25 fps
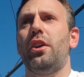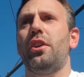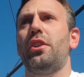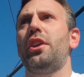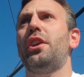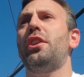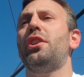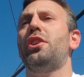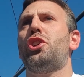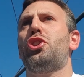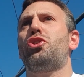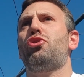
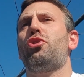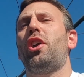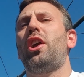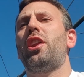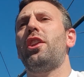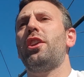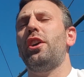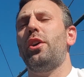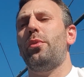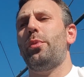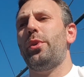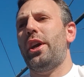In
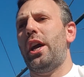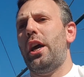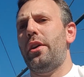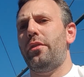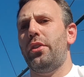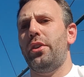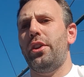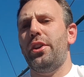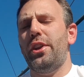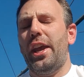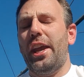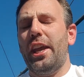Australia, we have
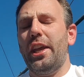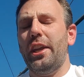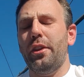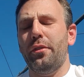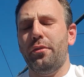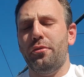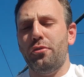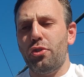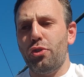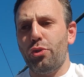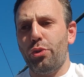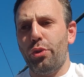a
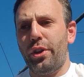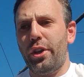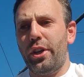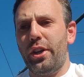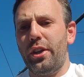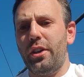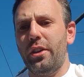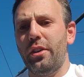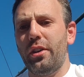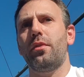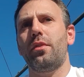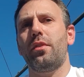native
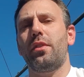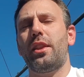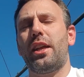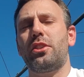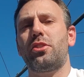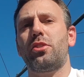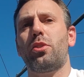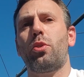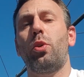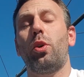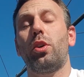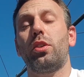tree
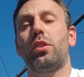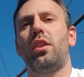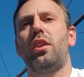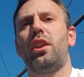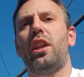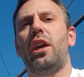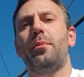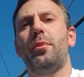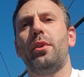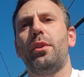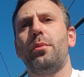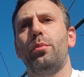that's called
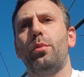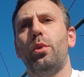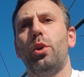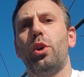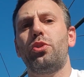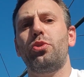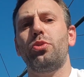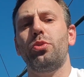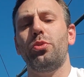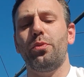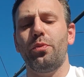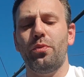lemon
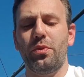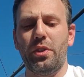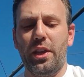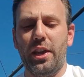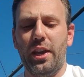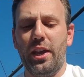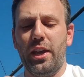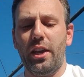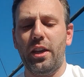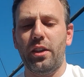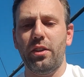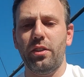myrtle.
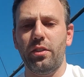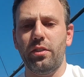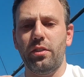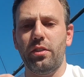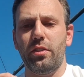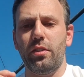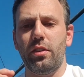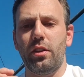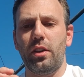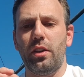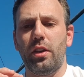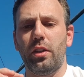And
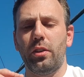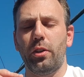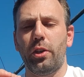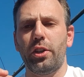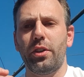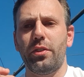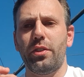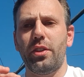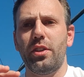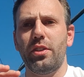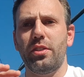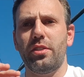a lot
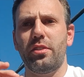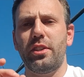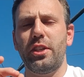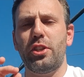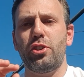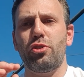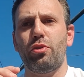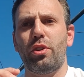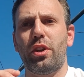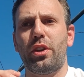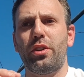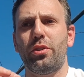of the
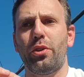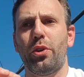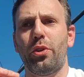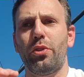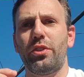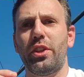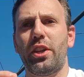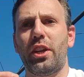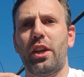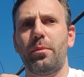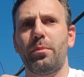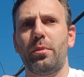citric
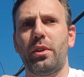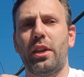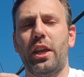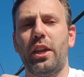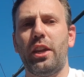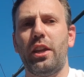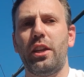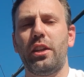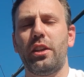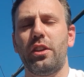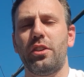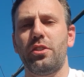note that I'm
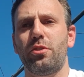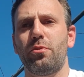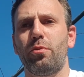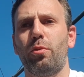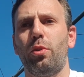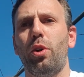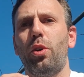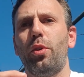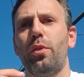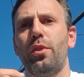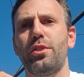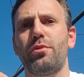getting as
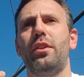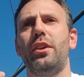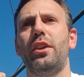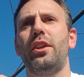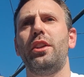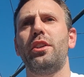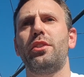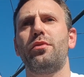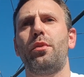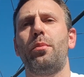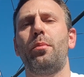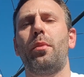well, it
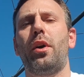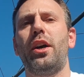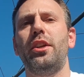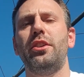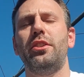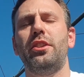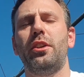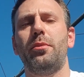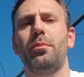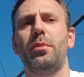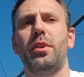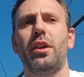is
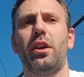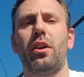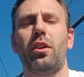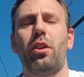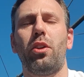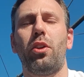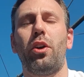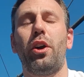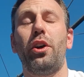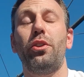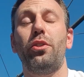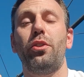reminding me a
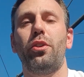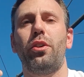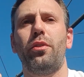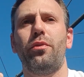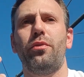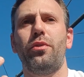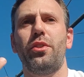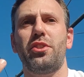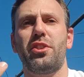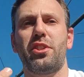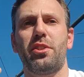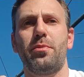lot
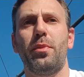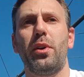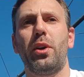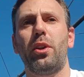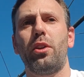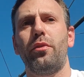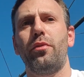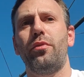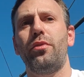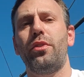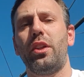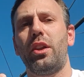of the
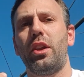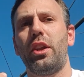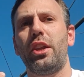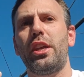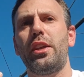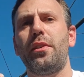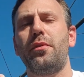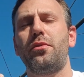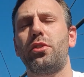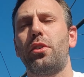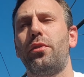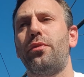smell of the
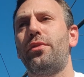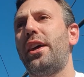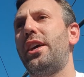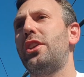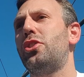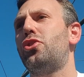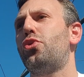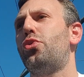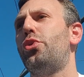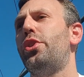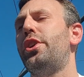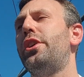leaves of
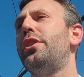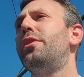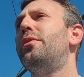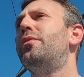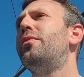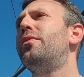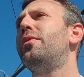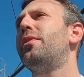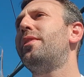that tree.